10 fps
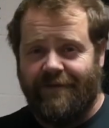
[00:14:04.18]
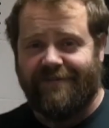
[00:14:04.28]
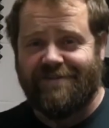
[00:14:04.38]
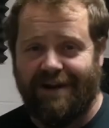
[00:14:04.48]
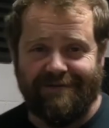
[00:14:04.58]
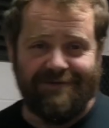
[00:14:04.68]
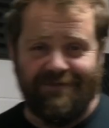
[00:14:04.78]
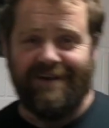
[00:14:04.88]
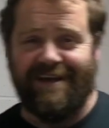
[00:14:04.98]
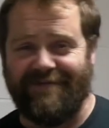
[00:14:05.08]
Sharp didn't
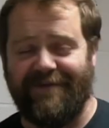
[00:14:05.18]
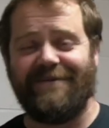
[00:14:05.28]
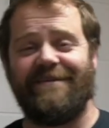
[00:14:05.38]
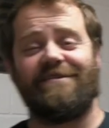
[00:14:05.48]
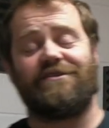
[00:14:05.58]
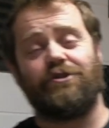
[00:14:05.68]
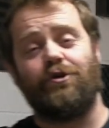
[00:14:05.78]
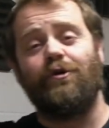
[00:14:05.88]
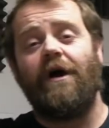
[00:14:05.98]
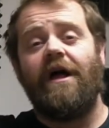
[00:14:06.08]
want to come out there,
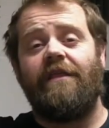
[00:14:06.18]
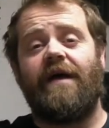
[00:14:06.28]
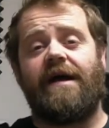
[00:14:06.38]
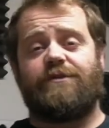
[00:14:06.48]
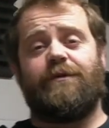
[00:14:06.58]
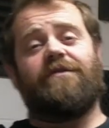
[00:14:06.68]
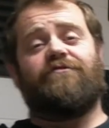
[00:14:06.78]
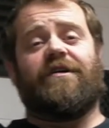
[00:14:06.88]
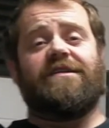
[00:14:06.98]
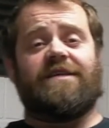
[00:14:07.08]
so that's where the
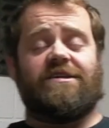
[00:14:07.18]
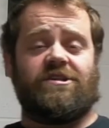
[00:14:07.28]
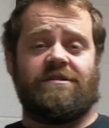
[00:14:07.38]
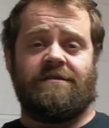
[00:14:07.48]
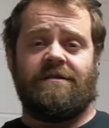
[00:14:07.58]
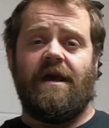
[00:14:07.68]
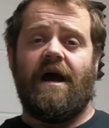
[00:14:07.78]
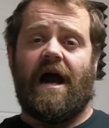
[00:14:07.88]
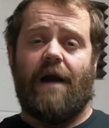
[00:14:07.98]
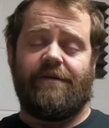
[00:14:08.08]
transition
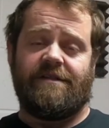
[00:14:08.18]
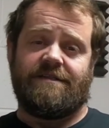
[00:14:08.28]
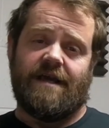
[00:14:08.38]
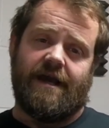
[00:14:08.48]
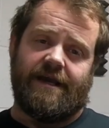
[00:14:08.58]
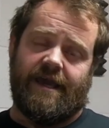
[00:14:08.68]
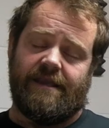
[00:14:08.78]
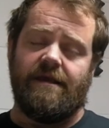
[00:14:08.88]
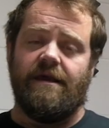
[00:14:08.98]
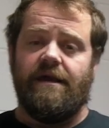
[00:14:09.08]
happens
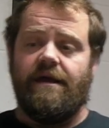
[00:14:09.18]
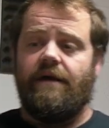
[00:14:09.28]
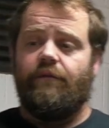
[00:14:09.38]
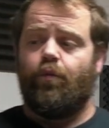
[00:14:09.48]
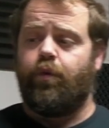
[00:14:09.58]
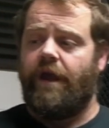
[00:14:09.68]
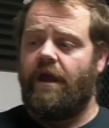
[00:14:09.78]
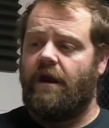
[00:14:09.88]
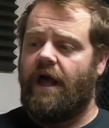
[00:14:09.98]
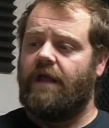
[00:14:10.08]
again,
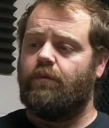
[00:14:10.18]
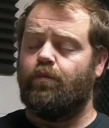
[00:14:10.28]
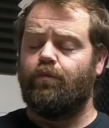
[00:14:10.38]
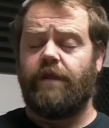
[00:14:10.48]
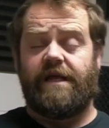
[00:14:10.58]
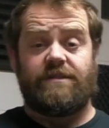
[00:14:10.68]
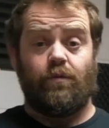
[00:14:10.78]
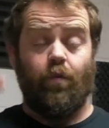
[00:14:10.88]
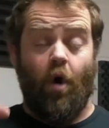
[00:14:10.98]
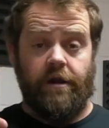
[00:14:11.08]
where in
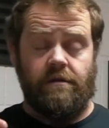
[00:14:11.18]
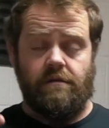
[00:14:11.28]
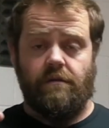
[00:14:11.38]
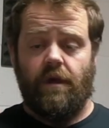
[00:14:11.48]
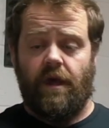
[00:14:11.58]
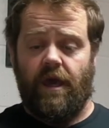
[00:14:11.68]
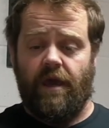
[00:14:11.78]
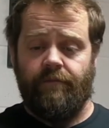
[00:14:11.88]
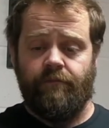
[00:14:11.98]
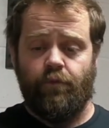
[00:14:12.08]
lesson one,
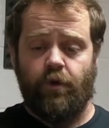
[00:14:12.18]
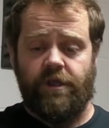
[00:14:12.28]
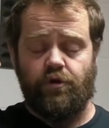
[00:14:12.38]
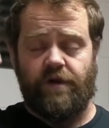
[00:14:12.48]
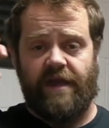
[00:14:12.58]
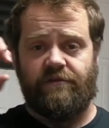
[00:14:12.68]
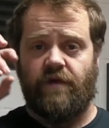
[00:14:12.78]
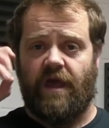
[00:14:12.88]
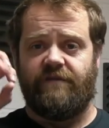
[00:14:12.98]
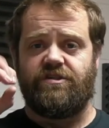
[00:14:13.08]
when you get to
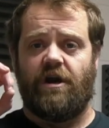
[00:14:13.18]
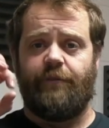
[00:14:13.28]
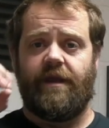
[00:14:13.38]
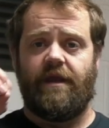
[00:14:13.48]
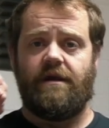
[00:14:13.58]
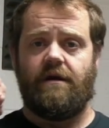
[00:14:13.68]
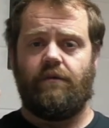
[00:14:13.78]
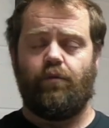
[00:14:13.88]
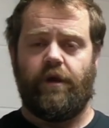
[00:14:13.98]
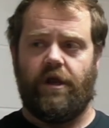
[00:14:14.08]
the F sharp area,
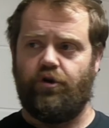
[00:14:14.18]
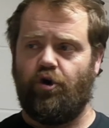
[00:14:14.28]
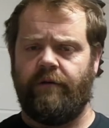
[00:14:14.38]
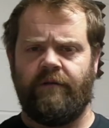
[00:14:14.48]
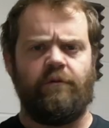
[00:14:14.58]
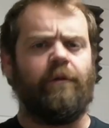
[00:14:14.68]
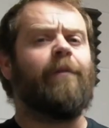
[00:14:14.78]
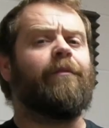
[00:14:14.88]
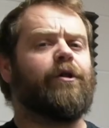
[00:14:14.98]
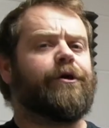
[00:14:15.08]
where normally we'd be
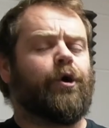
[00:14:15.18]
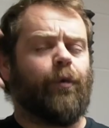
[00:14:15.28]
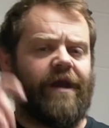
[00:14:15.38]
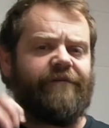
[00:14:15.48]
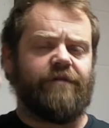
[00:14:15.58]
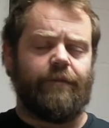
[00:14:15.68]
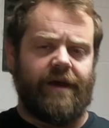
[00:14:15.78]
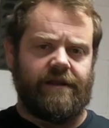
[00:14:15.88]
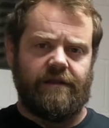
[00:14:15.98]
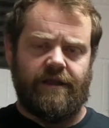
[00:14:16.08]
pulling away from the
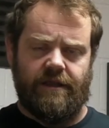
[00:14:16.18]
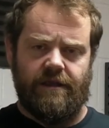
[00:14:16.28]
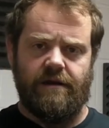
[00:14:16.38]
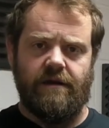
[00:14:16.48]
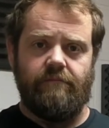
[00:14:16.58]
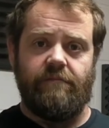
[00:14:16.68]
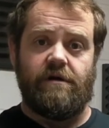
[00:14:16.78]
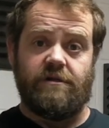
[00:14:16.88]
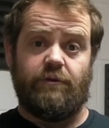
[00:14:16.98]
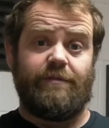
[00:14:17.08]
pedal area
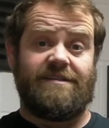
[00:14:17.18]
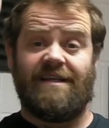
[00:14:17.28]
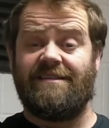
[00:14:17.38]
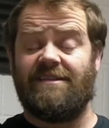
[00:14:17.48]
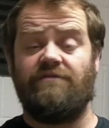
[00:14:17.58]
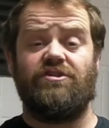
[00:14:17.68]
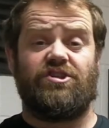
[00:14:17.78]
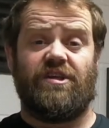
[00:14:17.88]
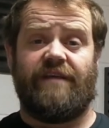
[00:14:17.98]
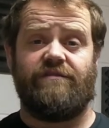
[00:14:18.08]
because we'd be sending down
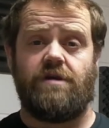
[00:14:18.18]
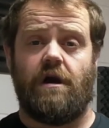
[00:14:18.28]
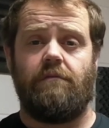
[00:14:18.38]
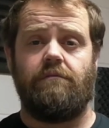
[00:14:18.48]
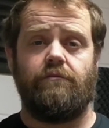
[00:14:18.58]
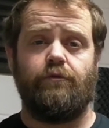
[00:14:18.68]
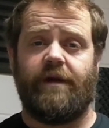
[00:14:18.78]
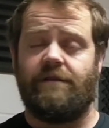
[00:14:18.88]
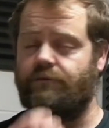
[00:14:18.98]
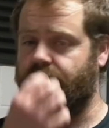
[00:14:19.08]
just an F sharp, no
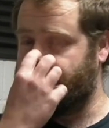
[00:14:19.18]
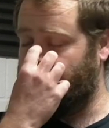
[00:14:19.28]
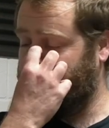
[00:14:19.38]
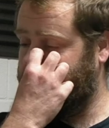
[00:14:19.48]
pedal notes there,